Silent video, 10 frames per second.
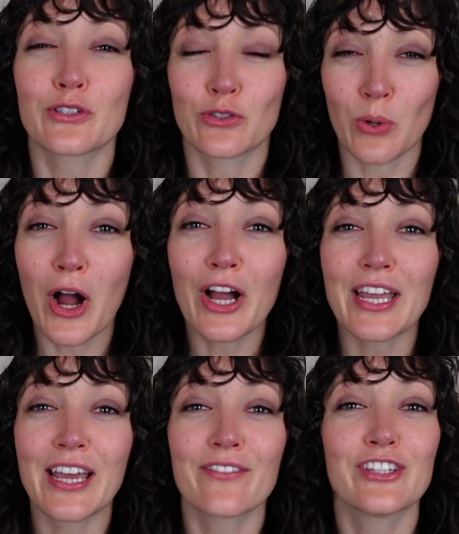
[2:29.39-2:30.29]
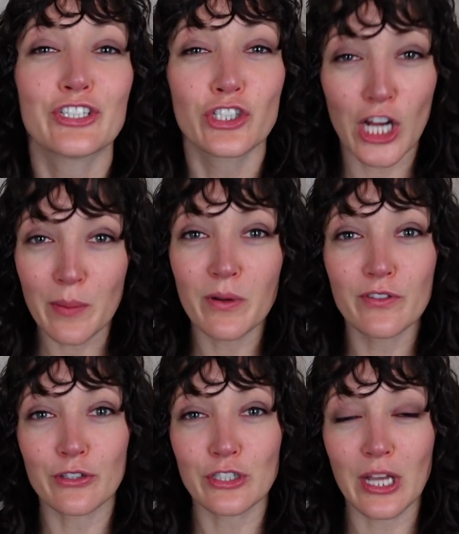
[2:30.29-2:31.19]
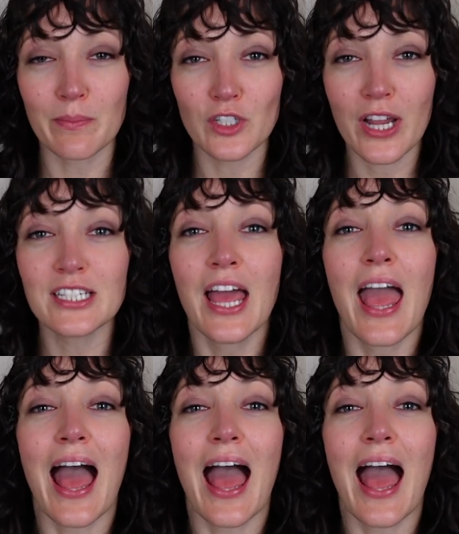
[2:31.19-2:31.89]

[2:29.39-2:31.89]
drawing of the shape of your subject